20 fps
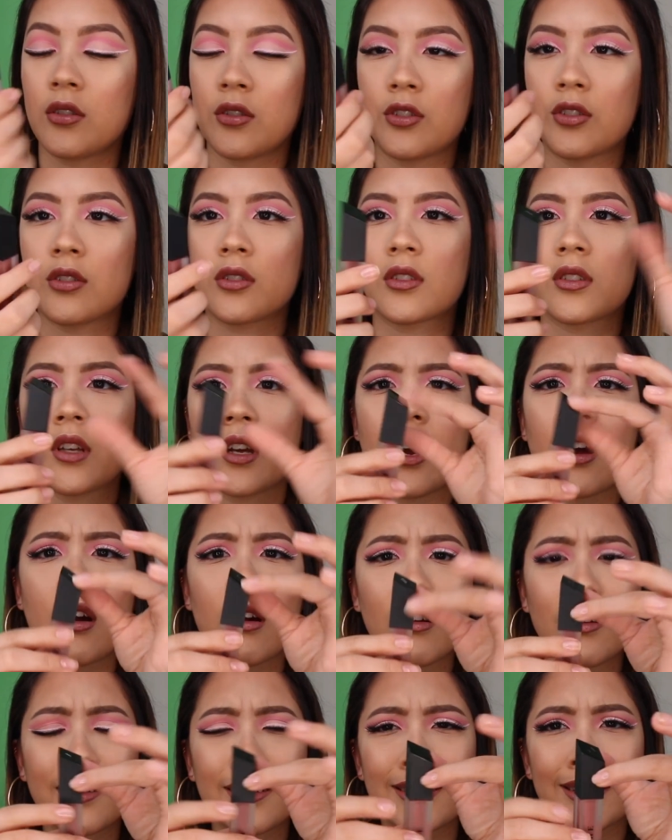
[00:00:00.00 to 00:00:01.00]
just
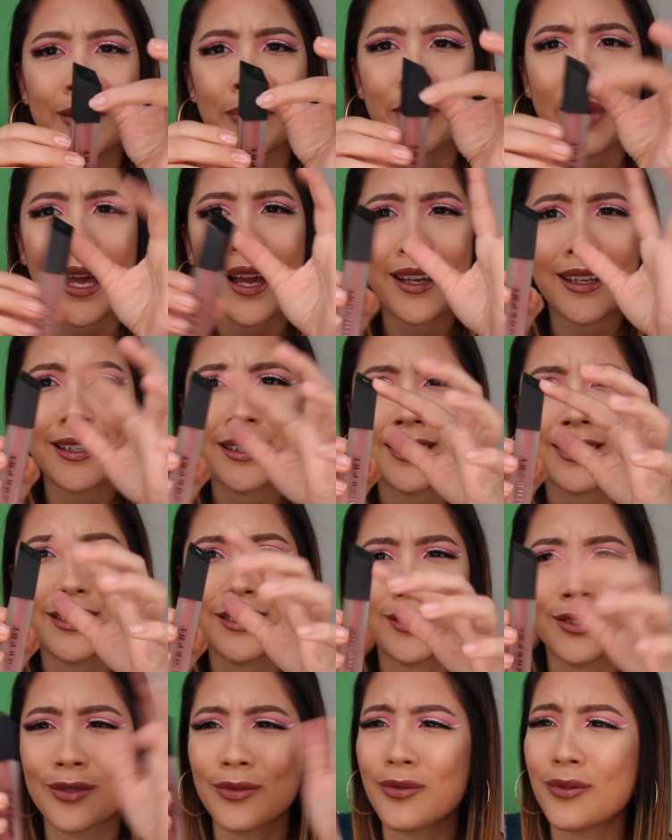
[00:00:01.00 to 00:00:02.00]
the
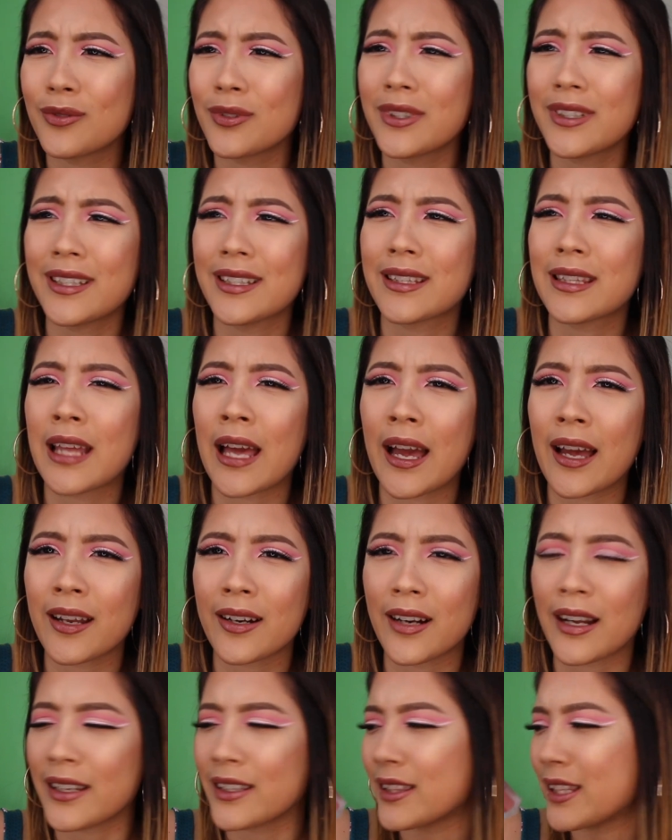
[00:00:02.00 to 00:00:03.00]
packaging too. Look at
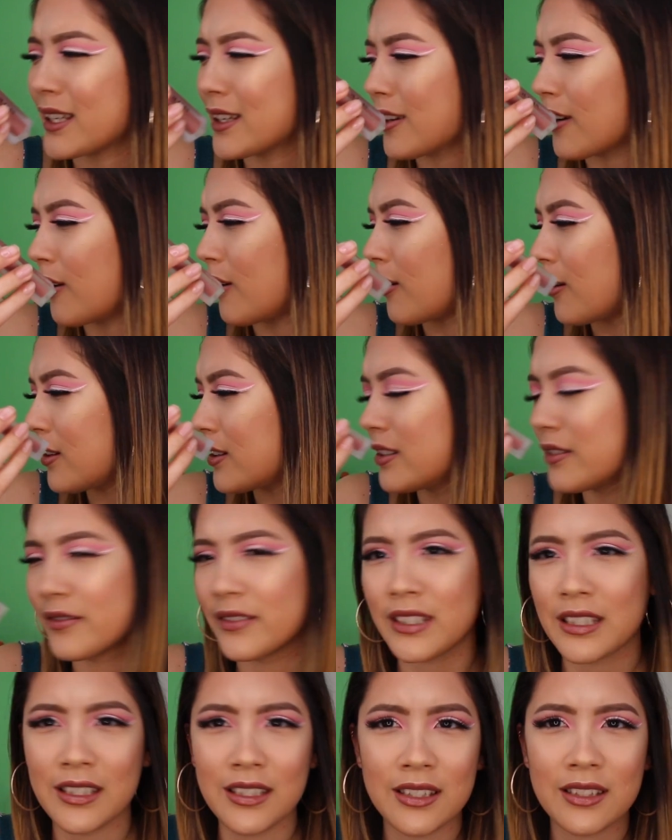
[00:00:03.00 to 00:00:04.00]
that. I think all
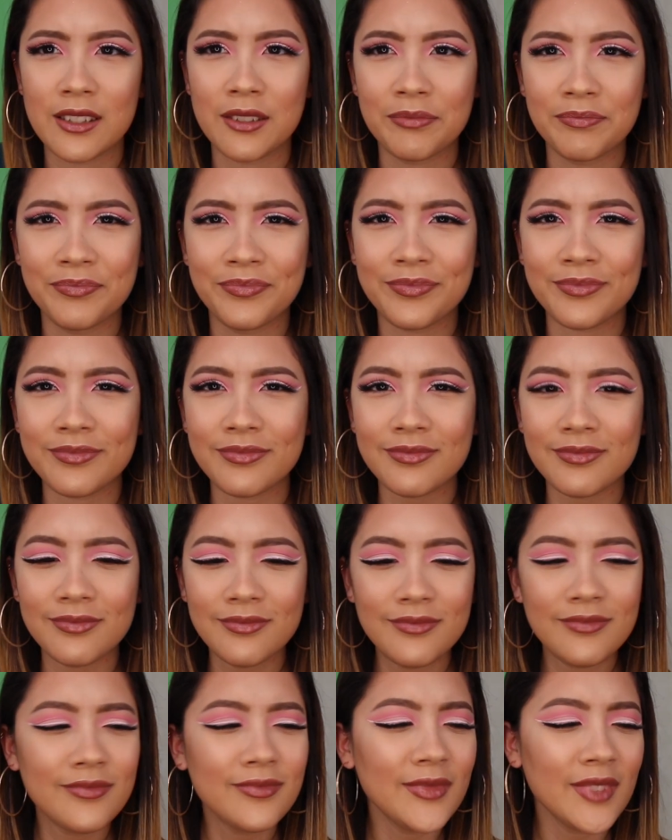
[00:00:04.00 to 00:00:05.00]
of these
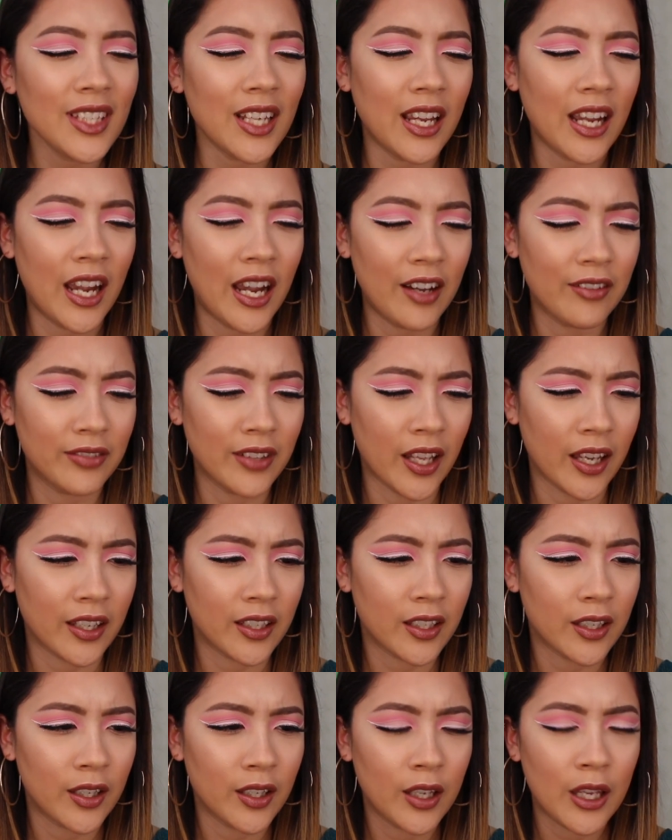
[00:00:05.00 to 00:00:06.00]
have
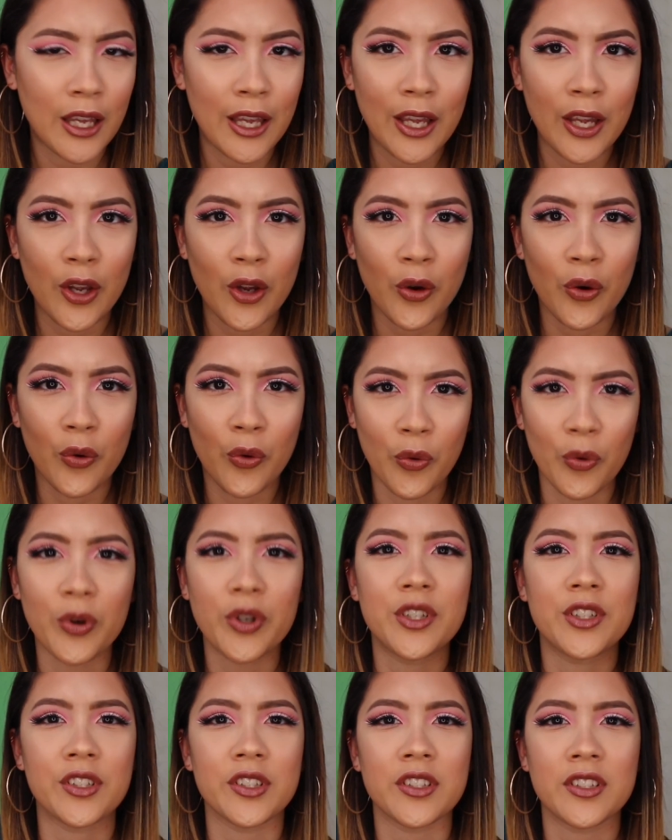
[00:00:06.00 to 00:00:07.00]
like
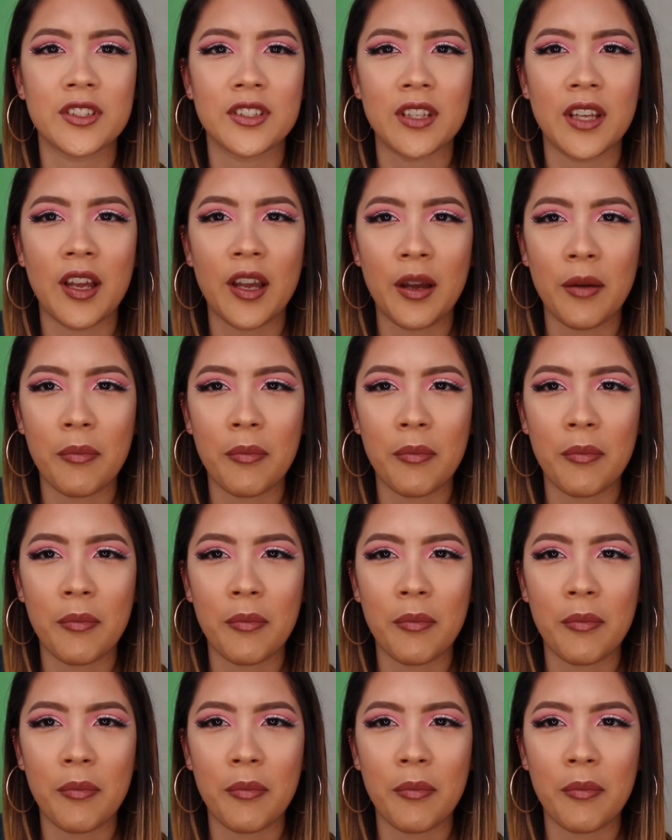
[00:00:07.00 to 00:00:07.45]
gorgeous